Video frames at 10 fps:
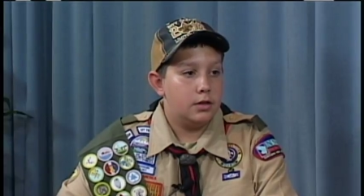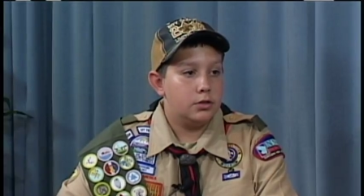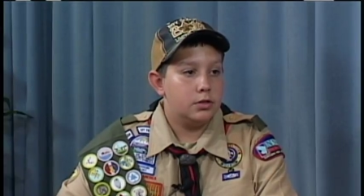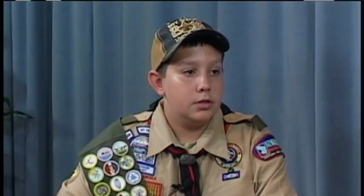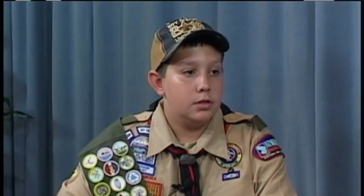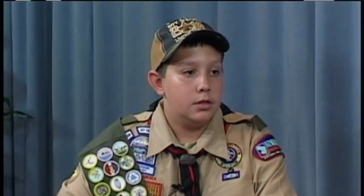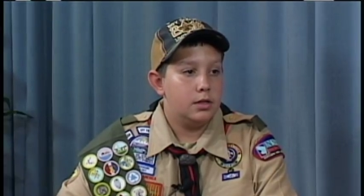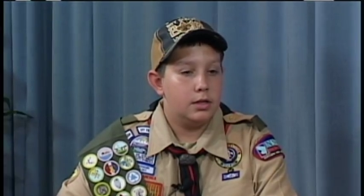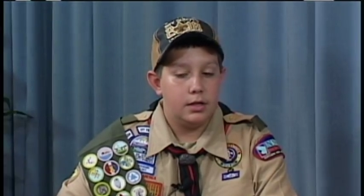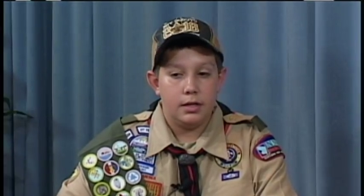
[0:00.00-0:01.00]
Tell the people.
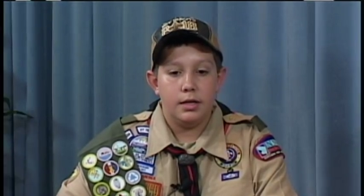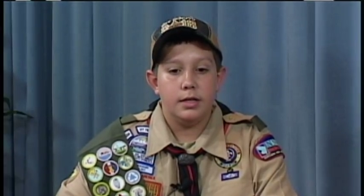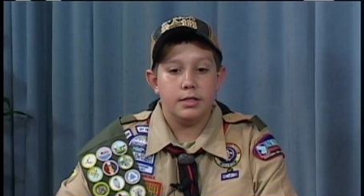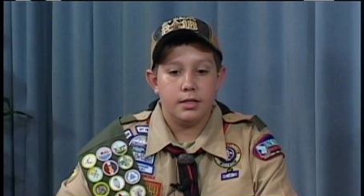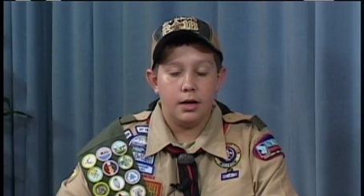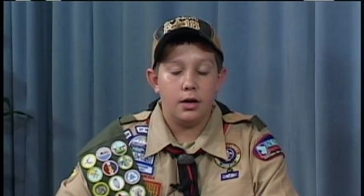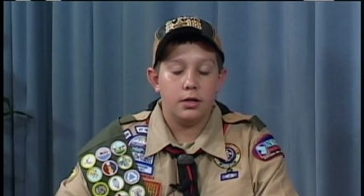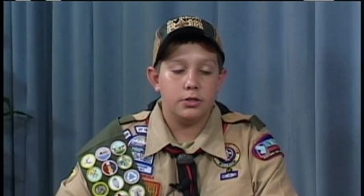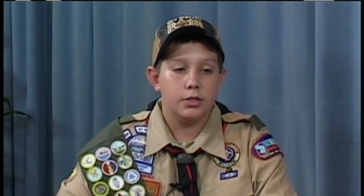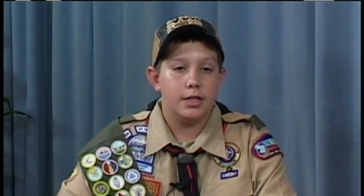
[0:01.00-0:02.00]
Go ahead. It is the
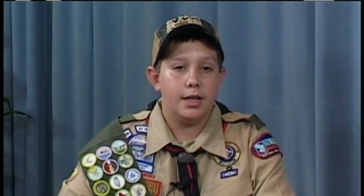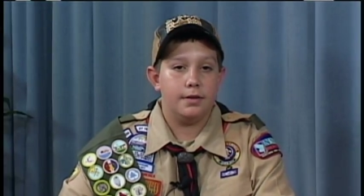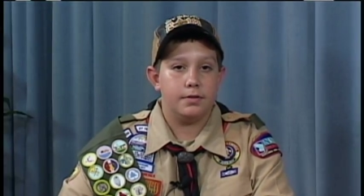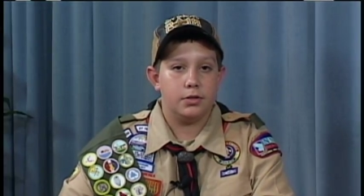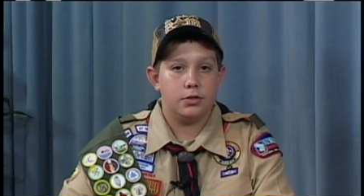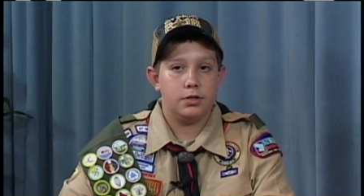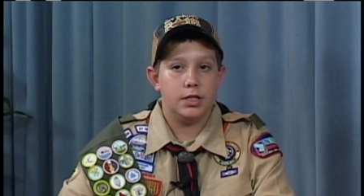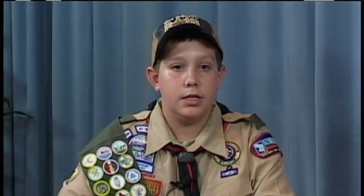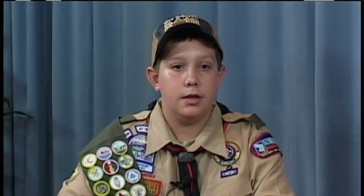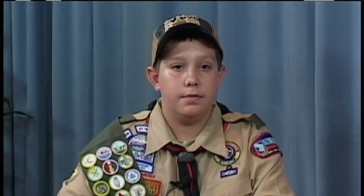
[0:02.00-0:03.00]
100th
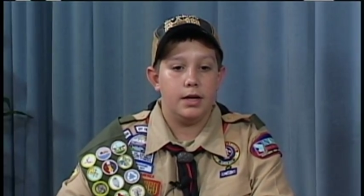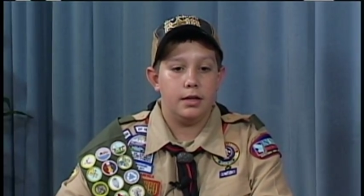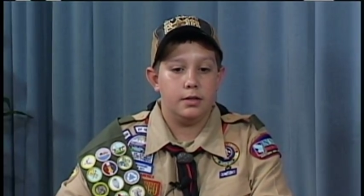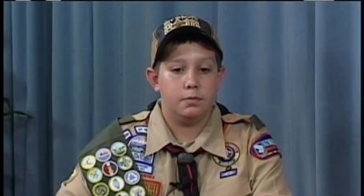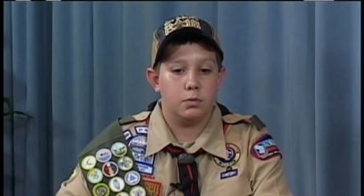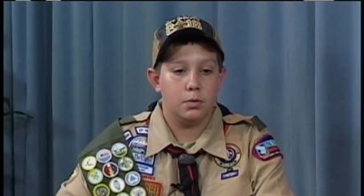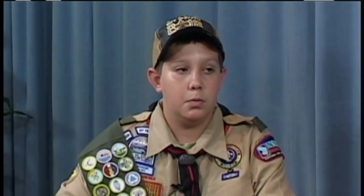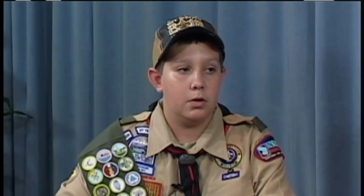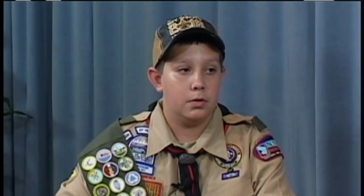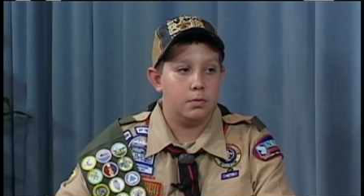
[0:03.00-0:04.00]
anniversary of the end of World
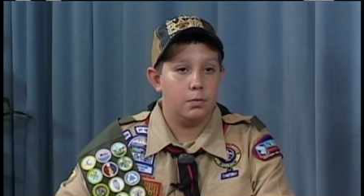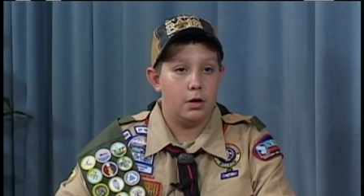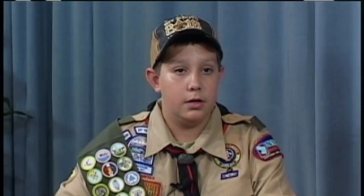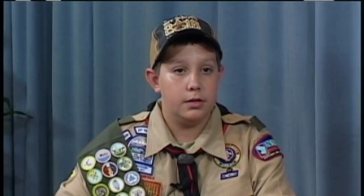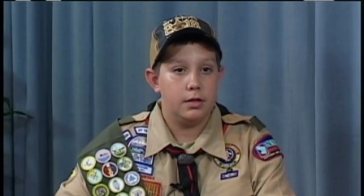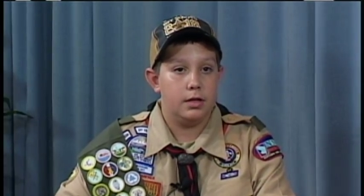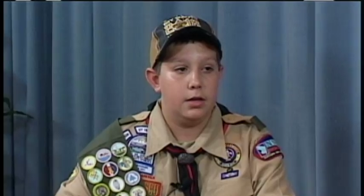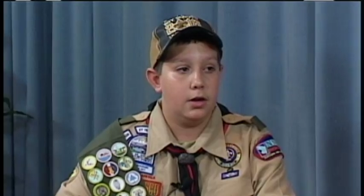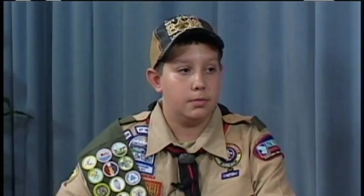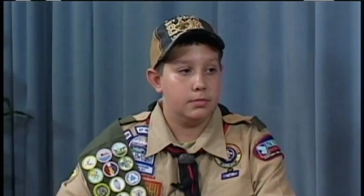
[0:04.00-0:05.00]
War I and
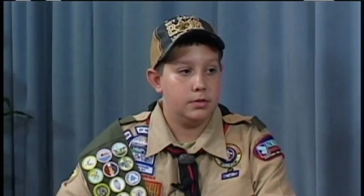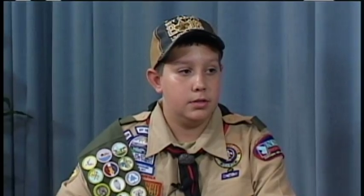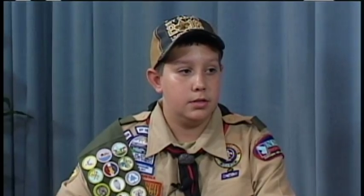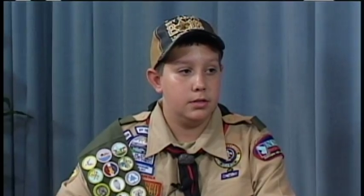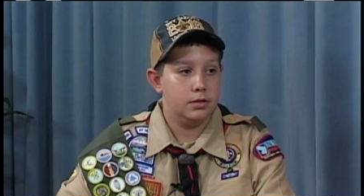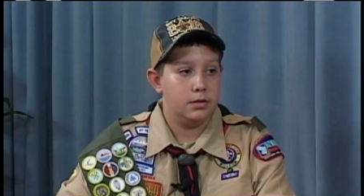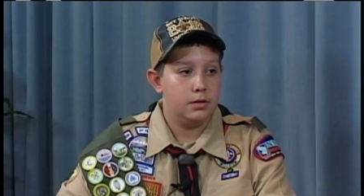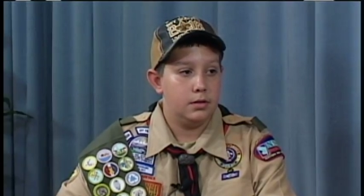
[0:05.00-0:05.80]
the armistice.